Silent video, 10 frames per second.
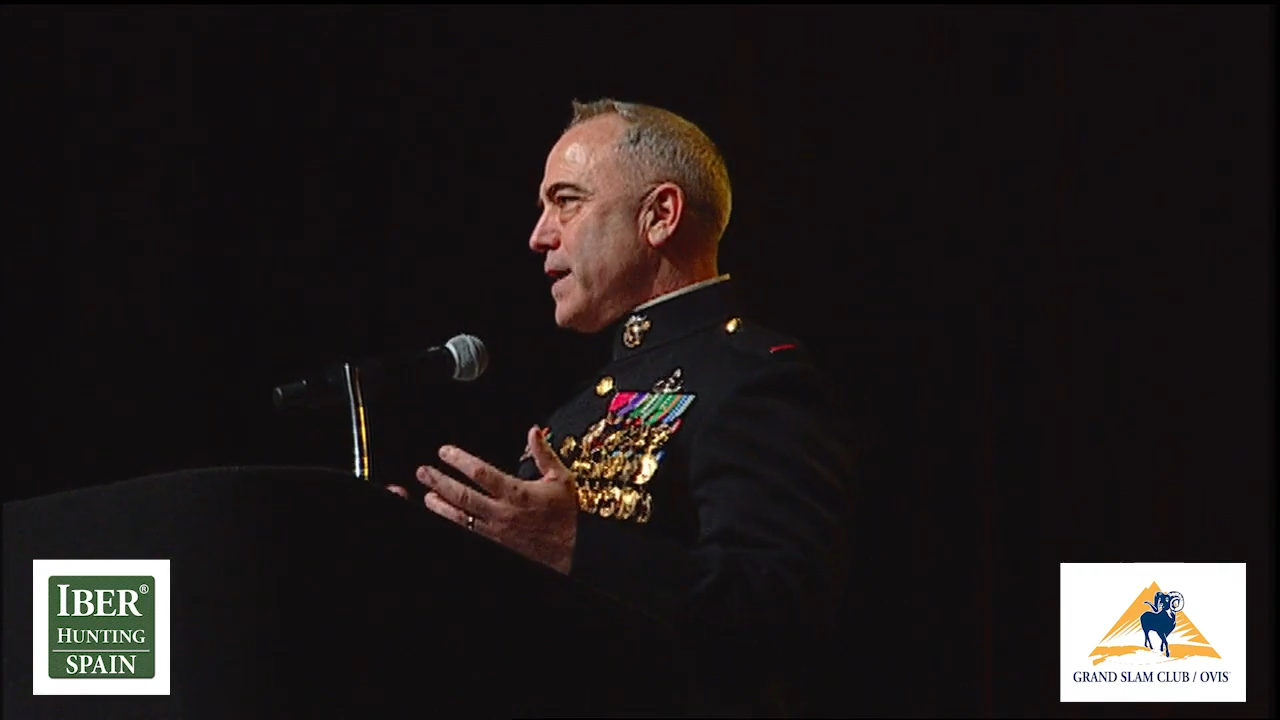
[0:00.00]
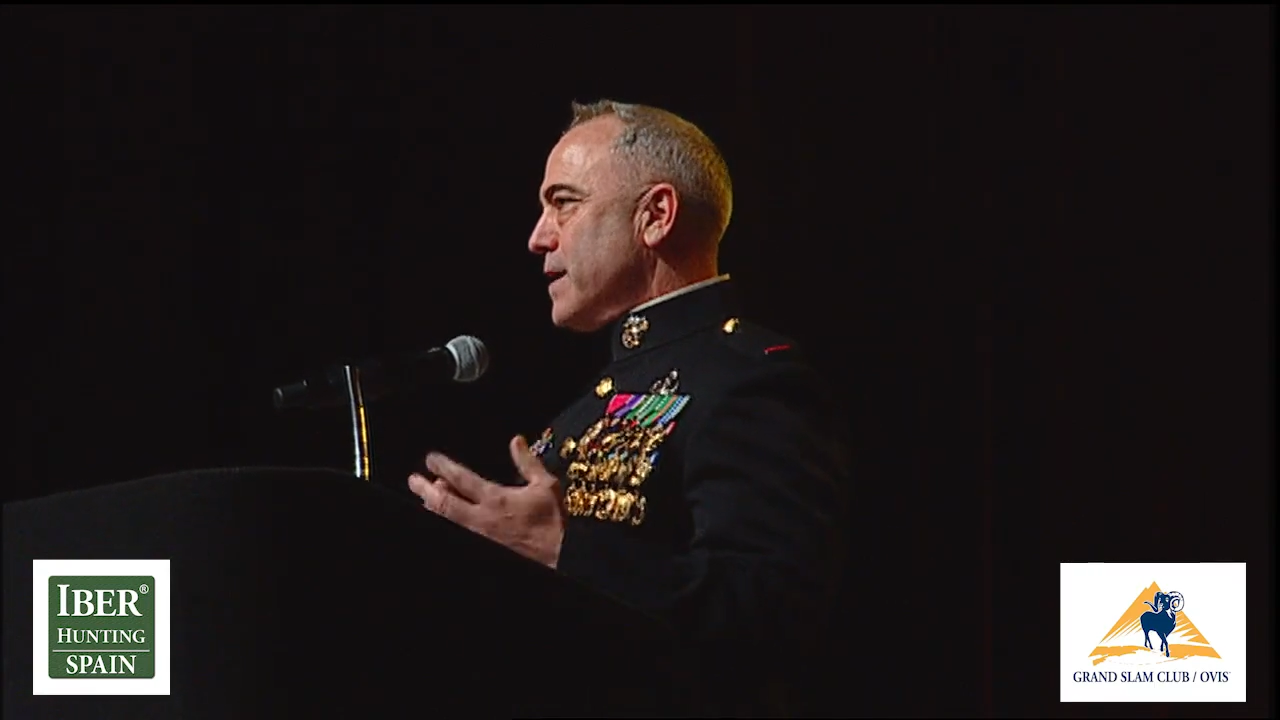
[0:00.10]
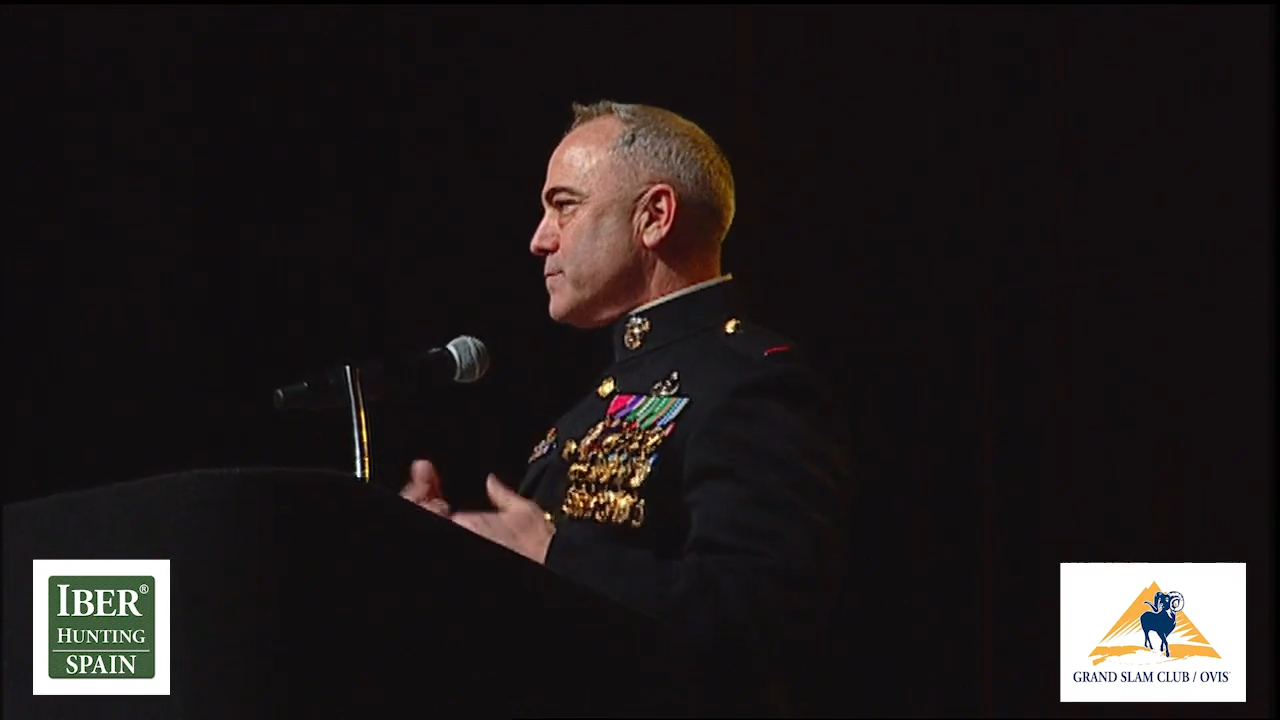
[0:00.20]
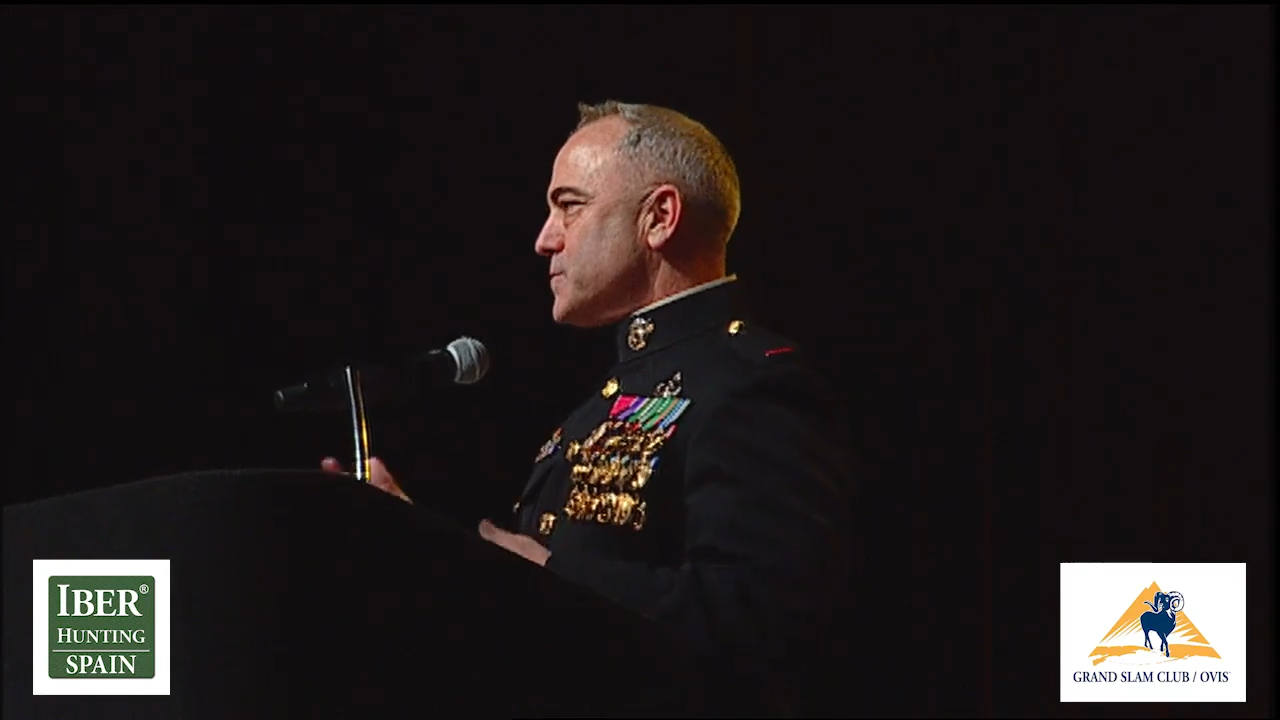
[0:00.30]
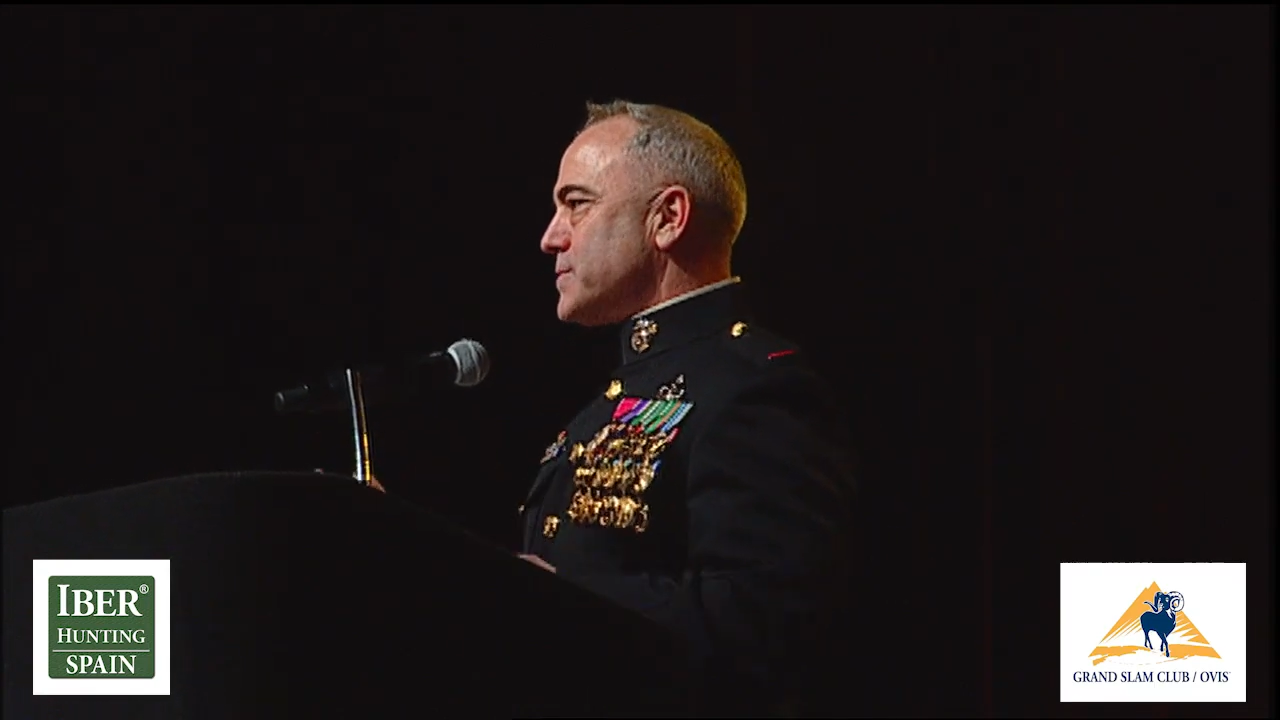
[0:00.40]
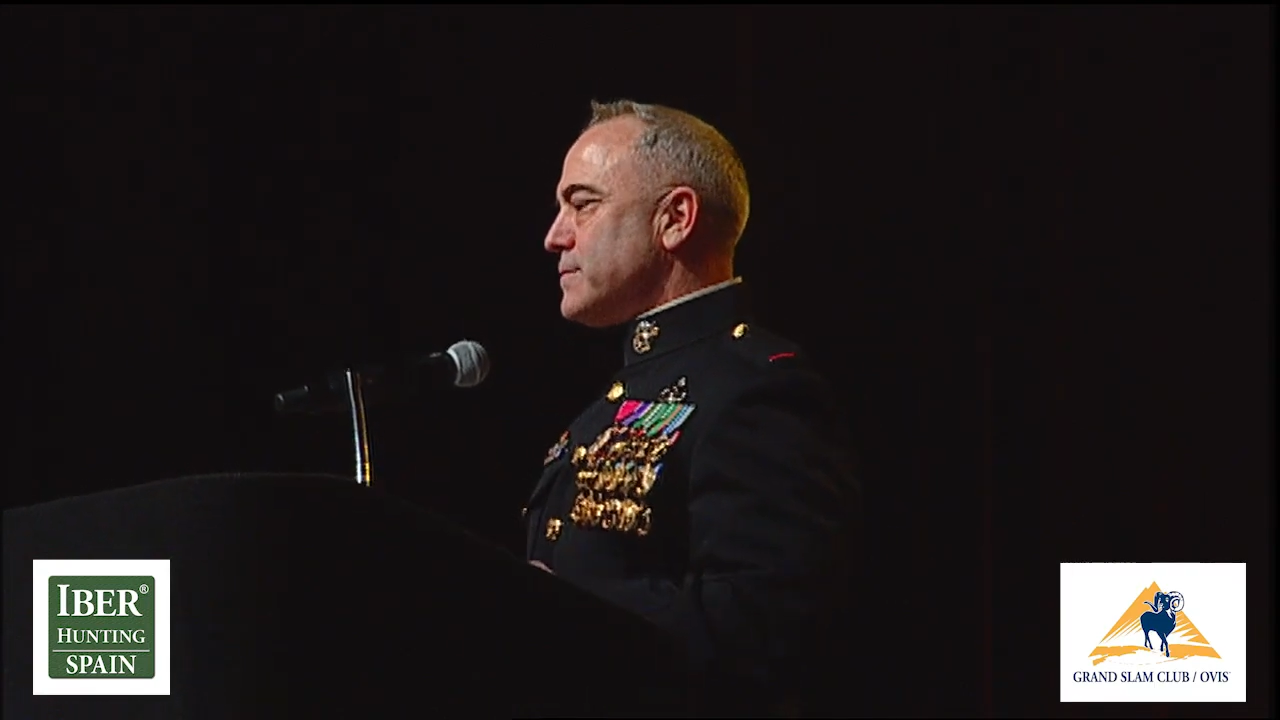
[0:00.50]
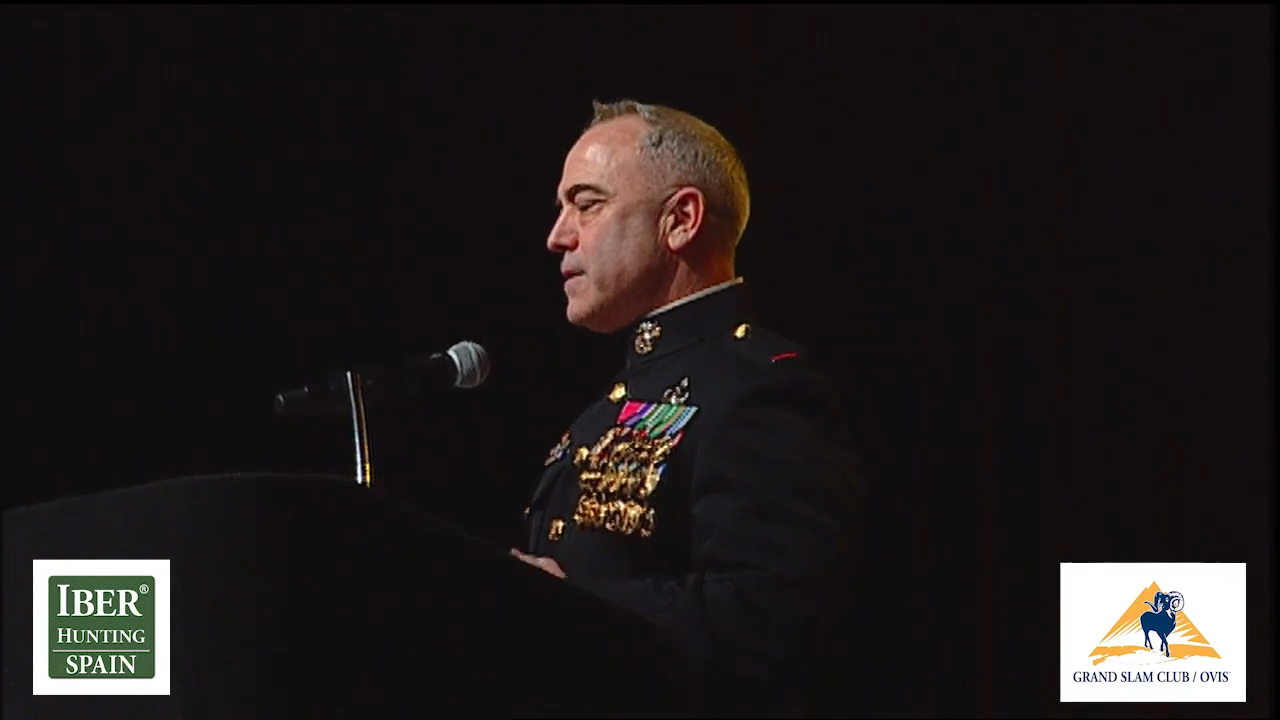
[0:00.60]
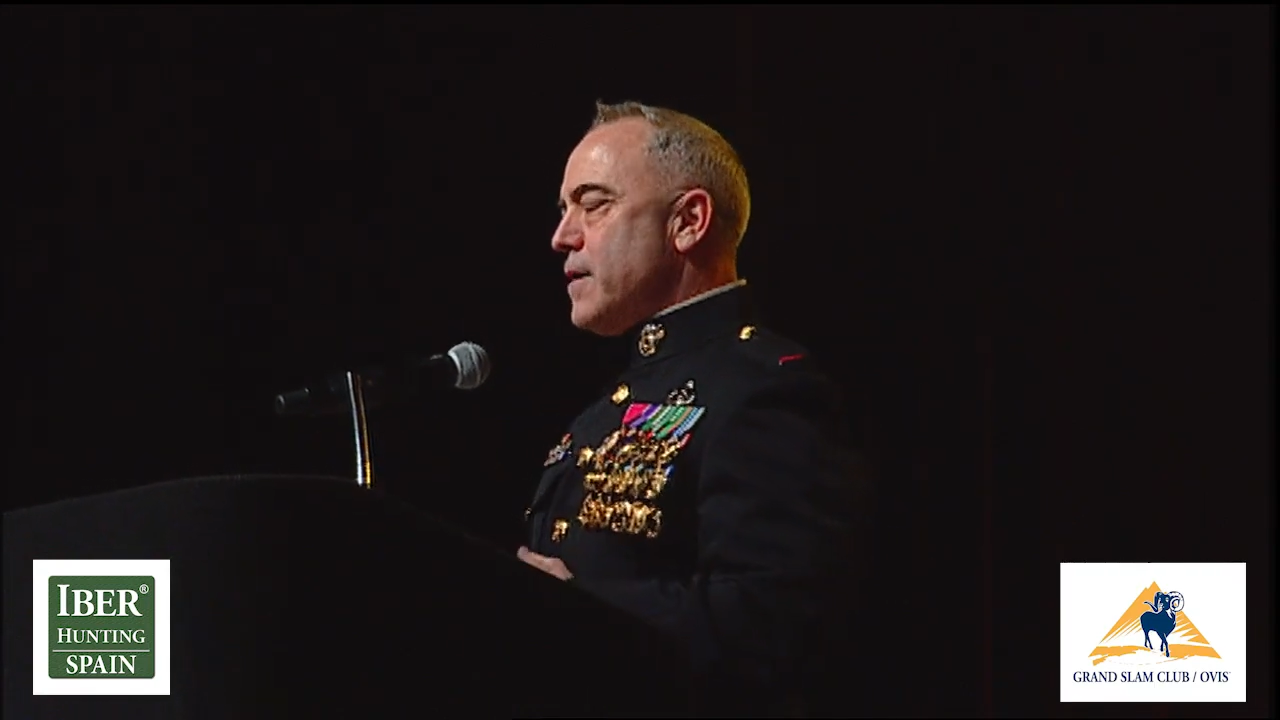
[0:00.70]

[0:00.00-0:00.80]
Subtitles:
names,